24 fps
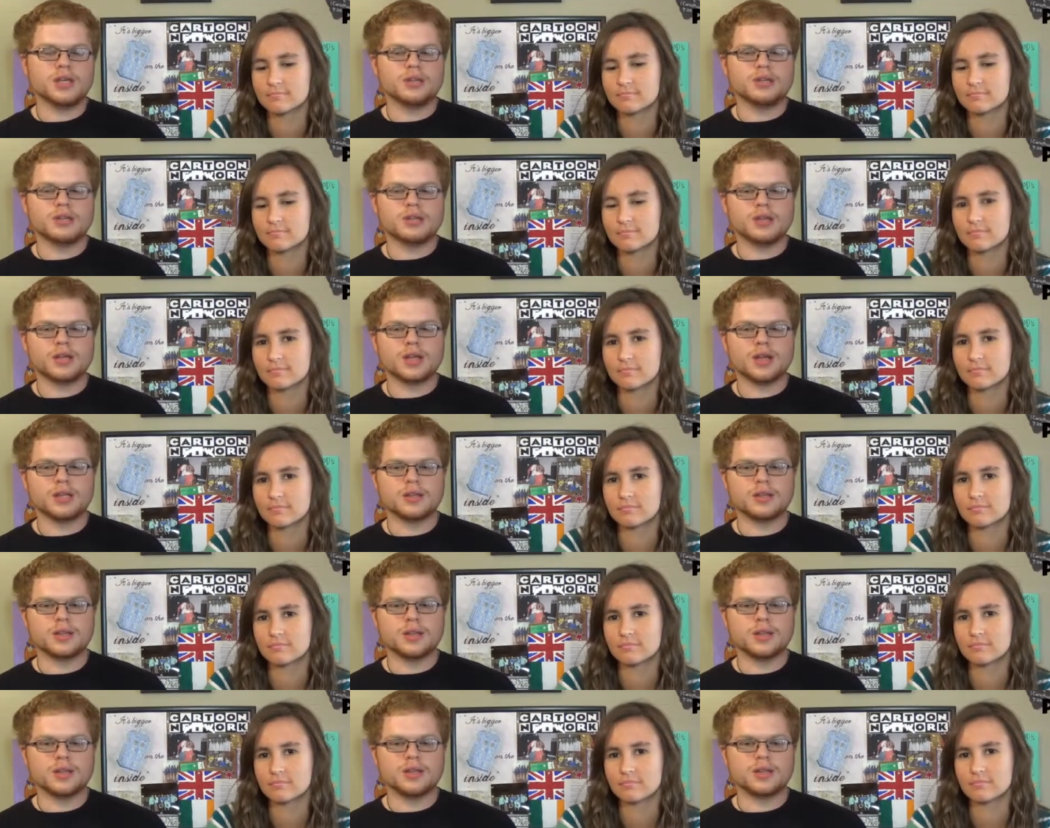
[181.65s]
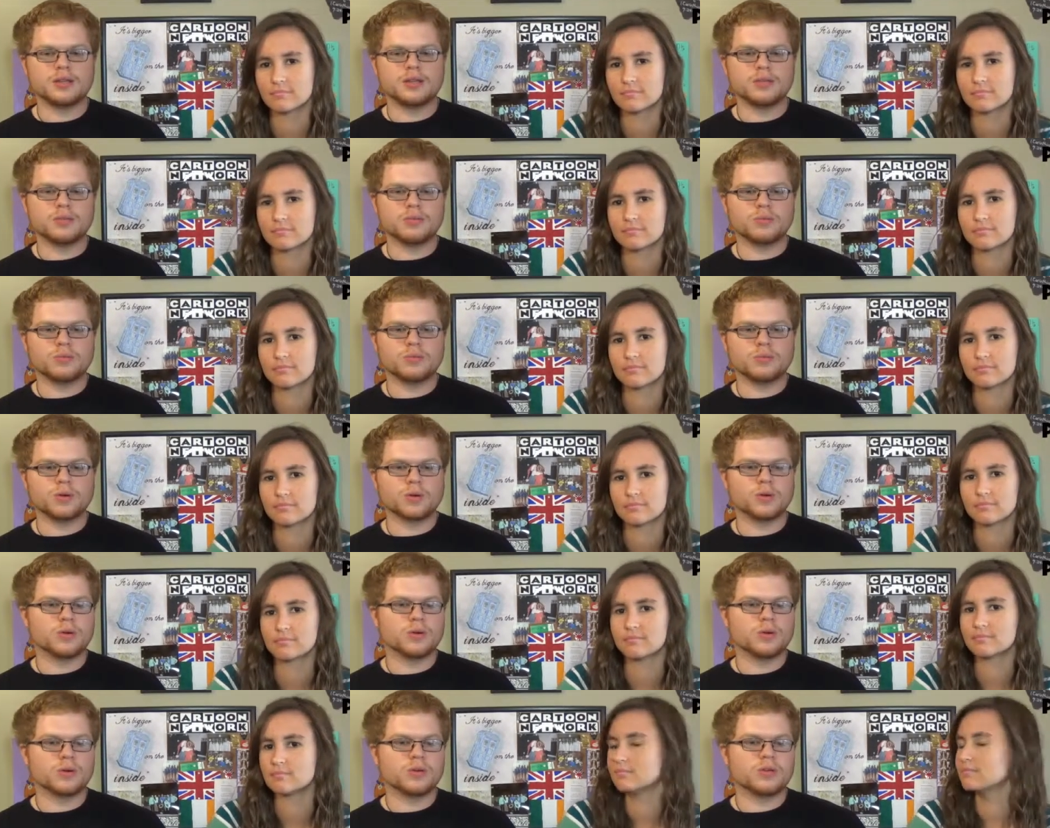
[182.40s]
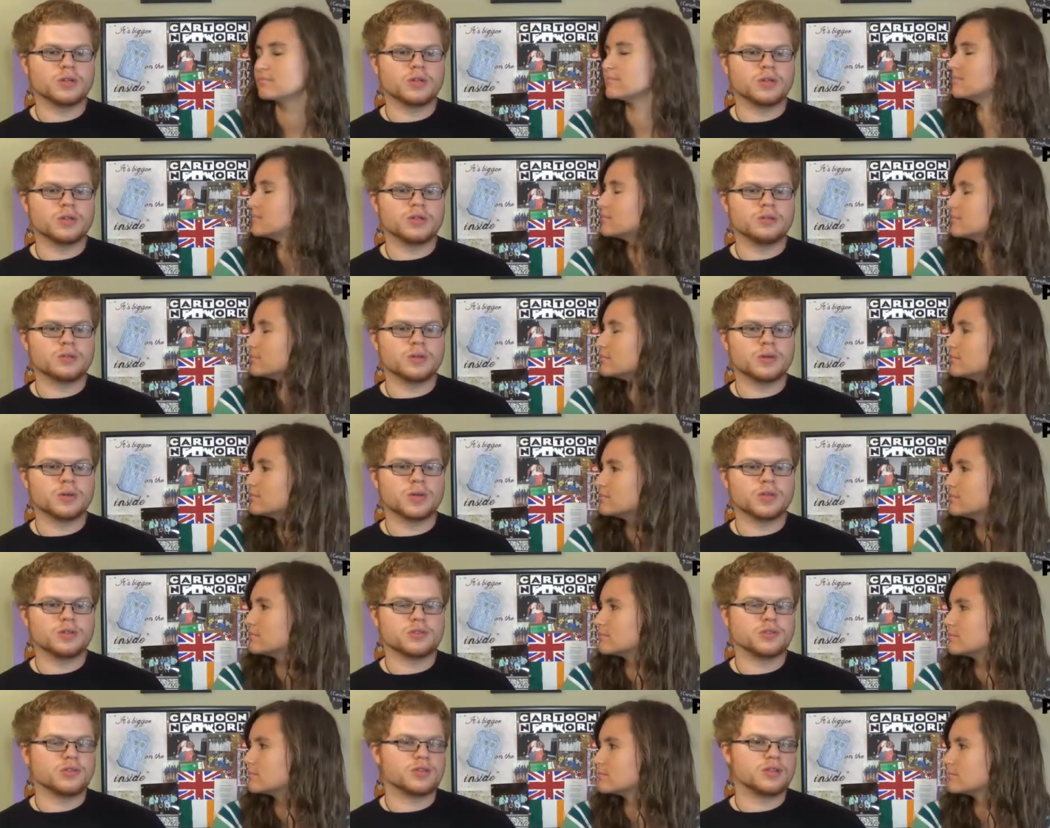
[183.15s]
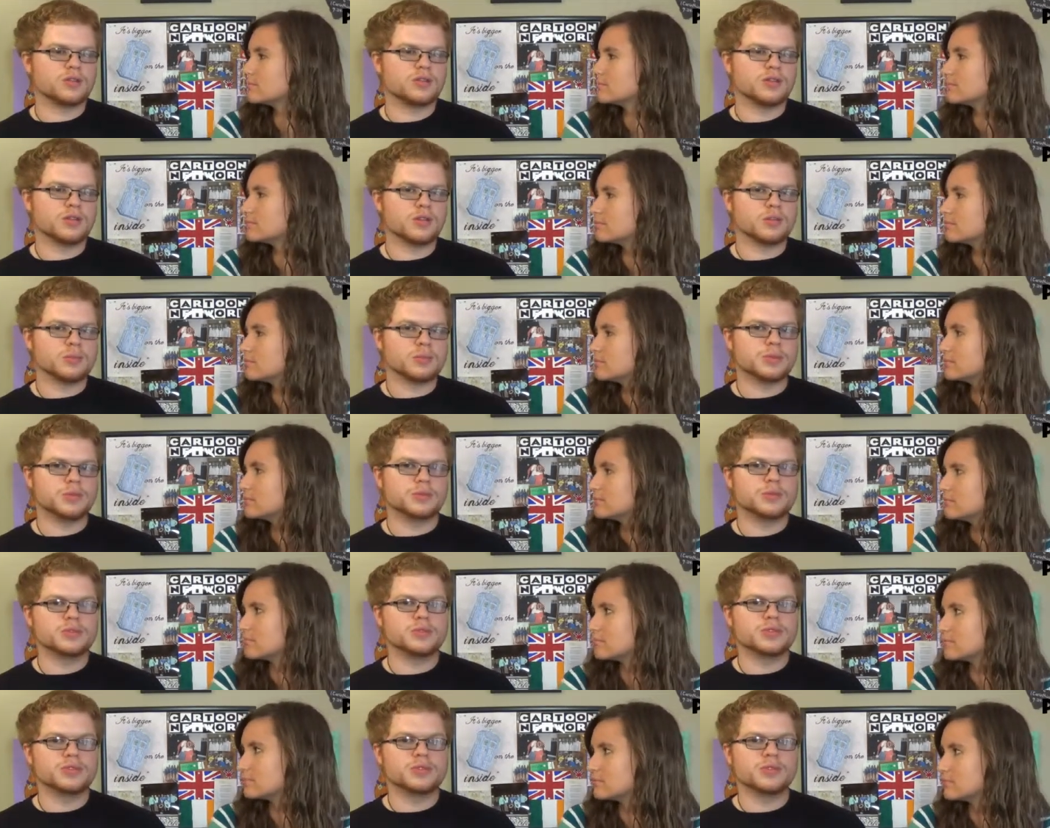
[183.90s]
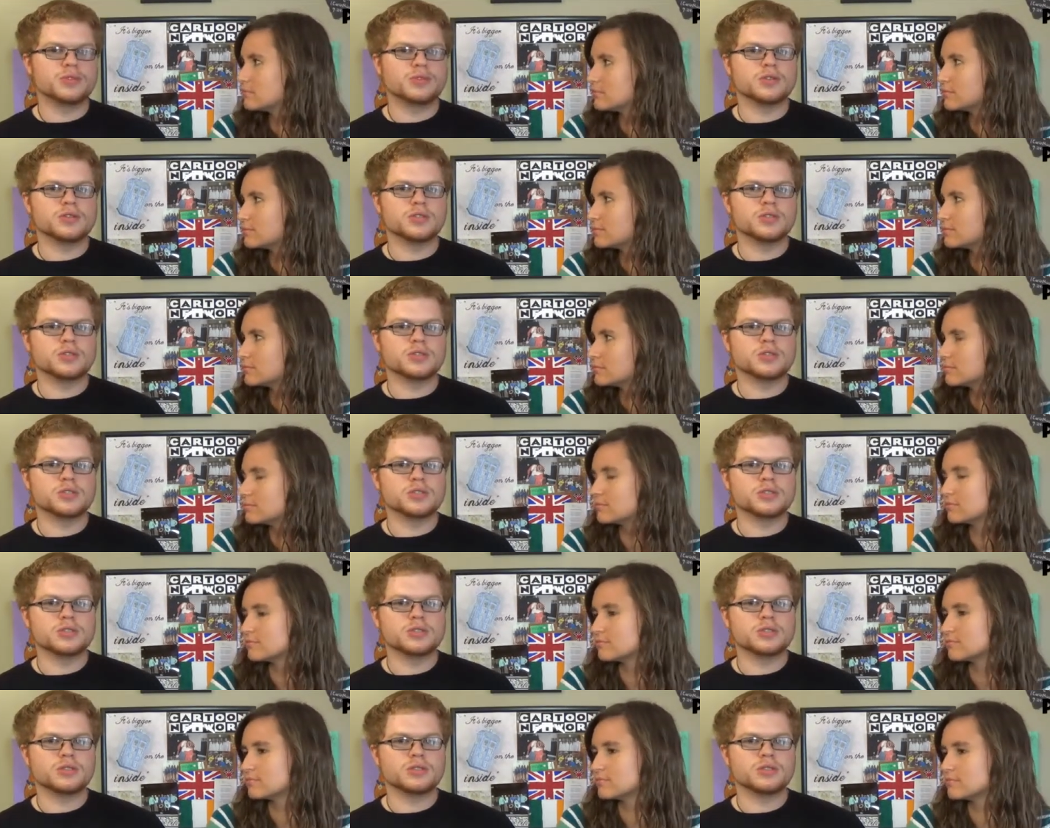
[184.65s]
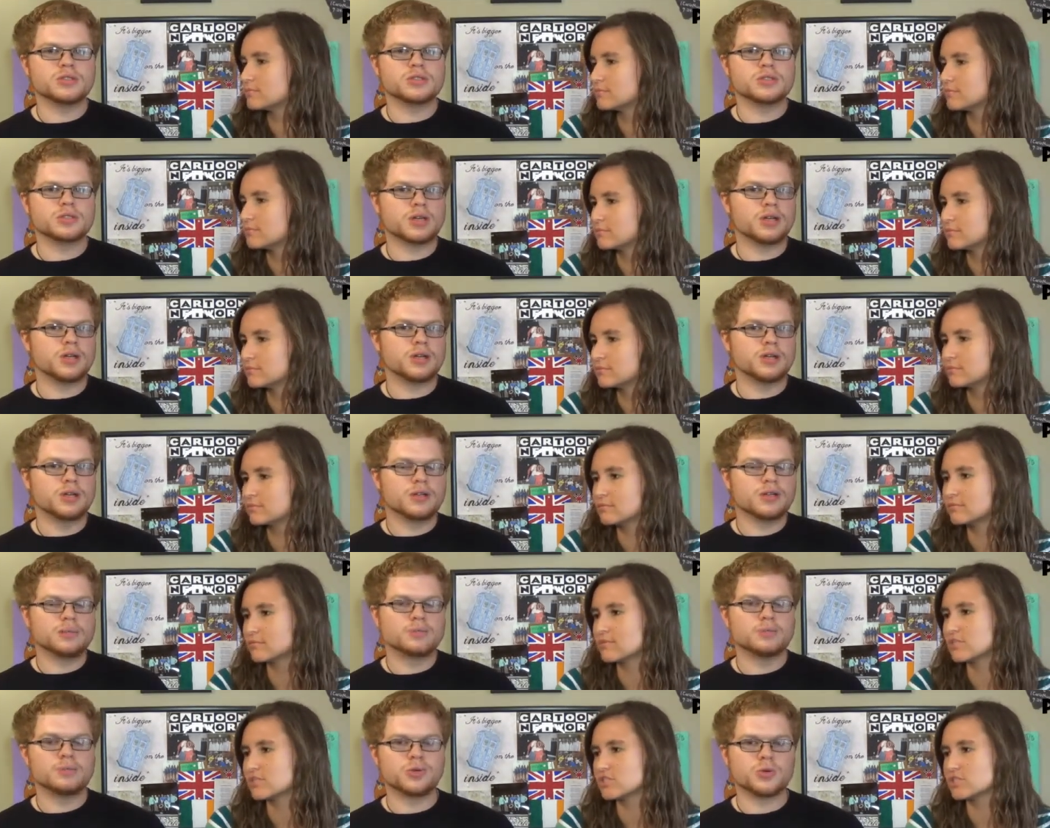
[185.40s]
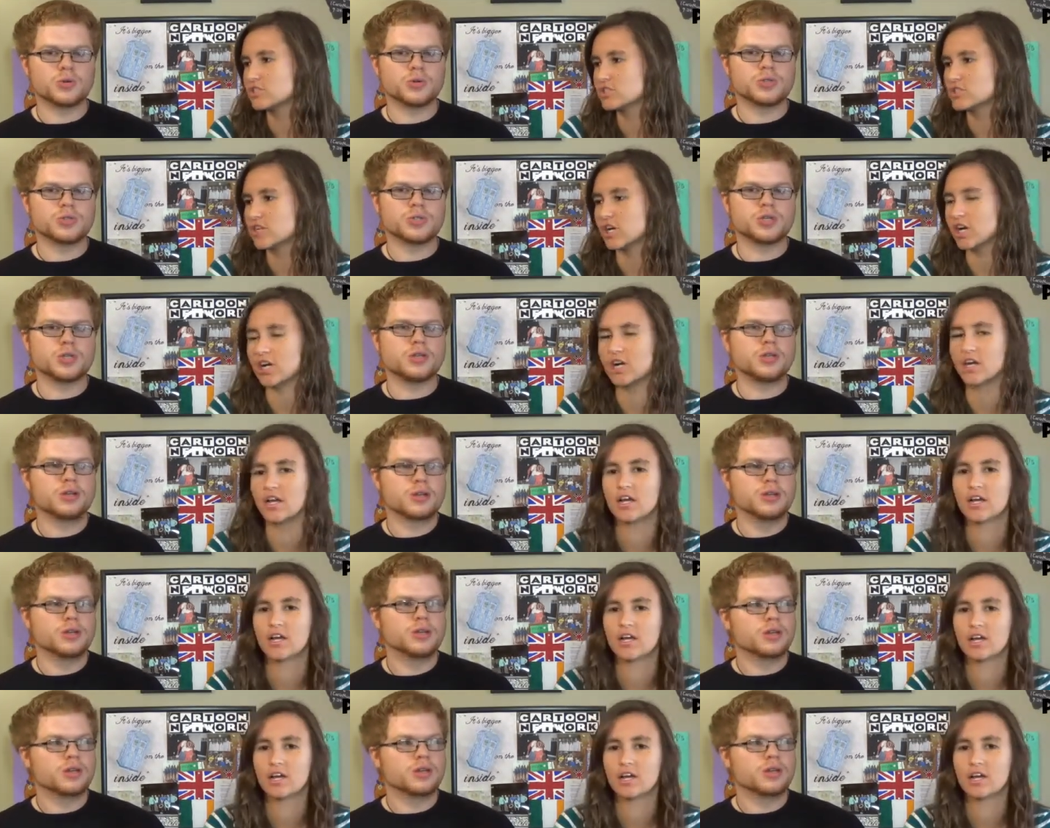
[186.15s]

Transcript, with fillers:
Speaker 1: E at the end of the word is pronounced as a syllable, so it's Porsche. Shaw.